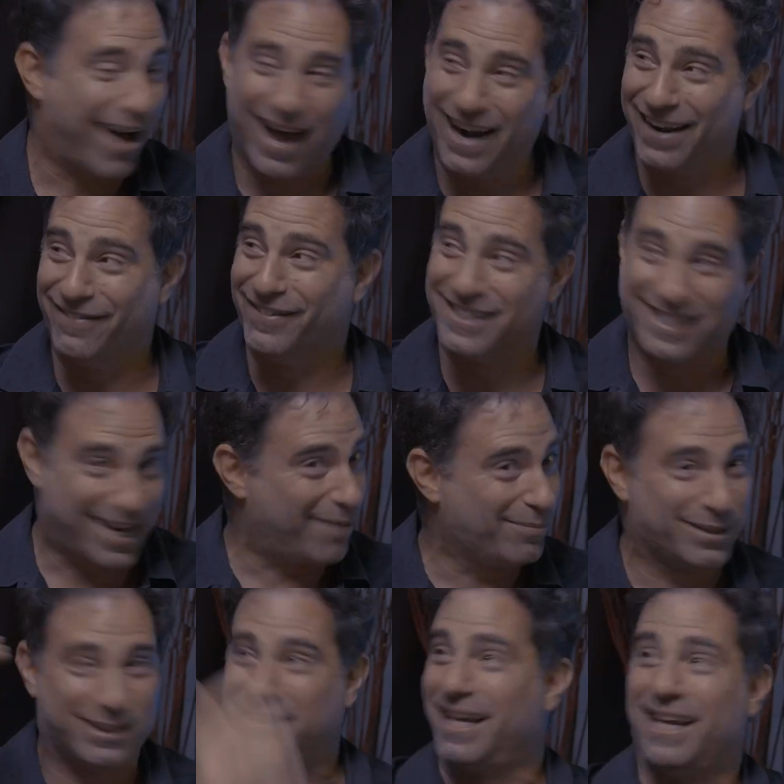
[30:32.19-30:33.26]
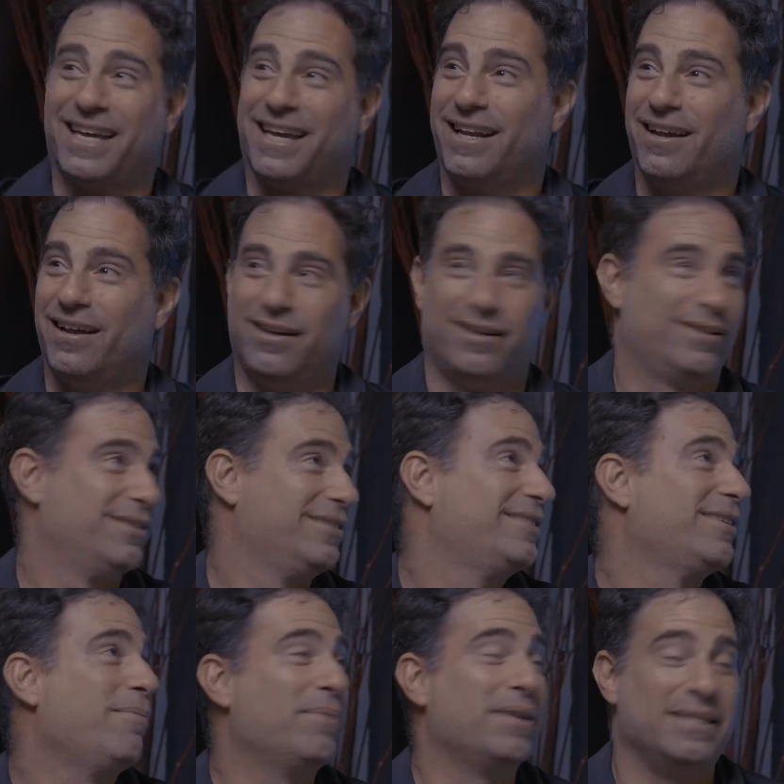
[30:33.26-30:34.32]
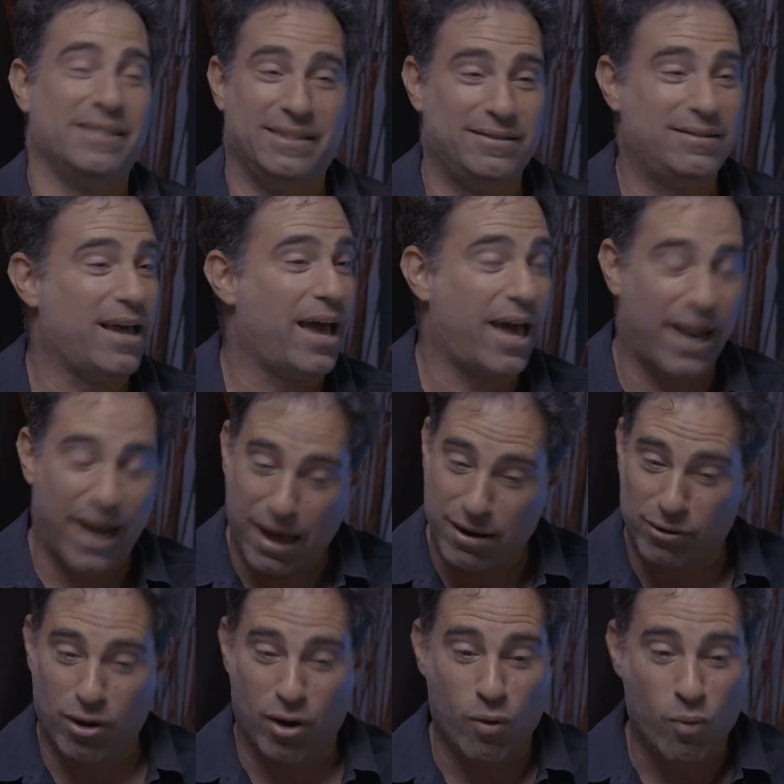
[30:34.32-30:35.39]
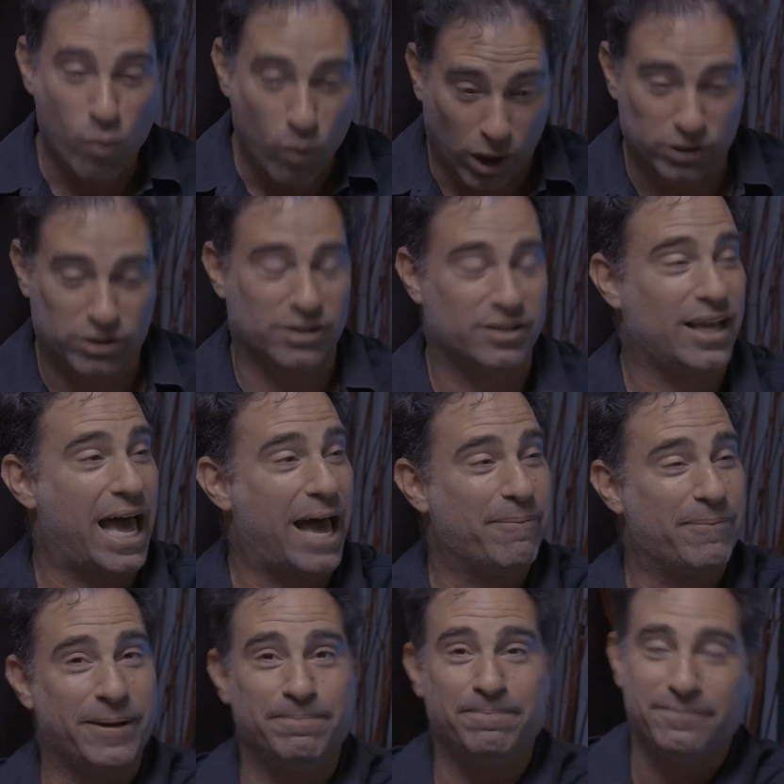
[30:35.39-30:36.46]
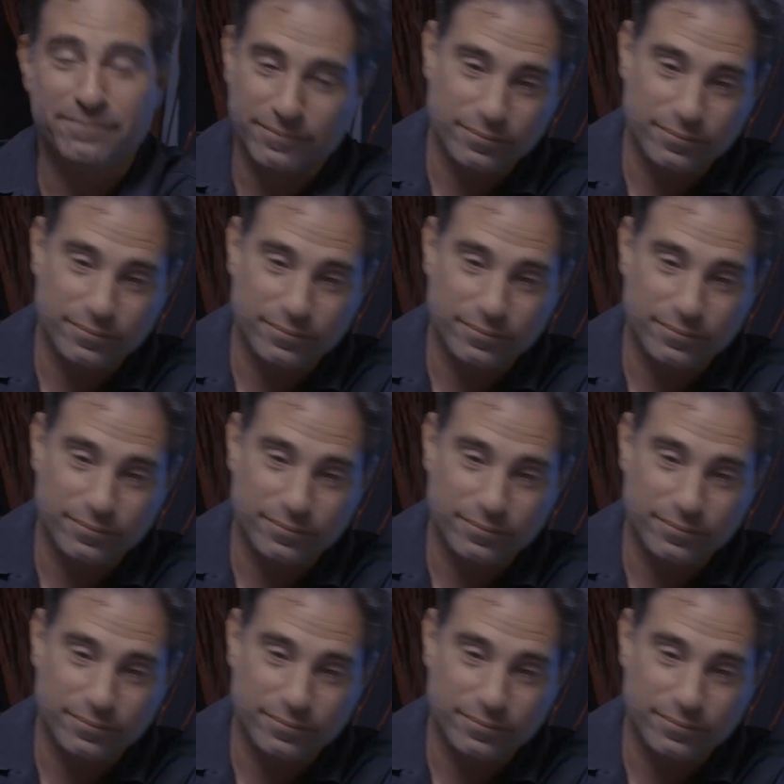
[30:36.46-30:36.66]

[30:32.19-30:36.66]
I didn't even see. I'm just thinking, somebody's dead. I don't know what just happened.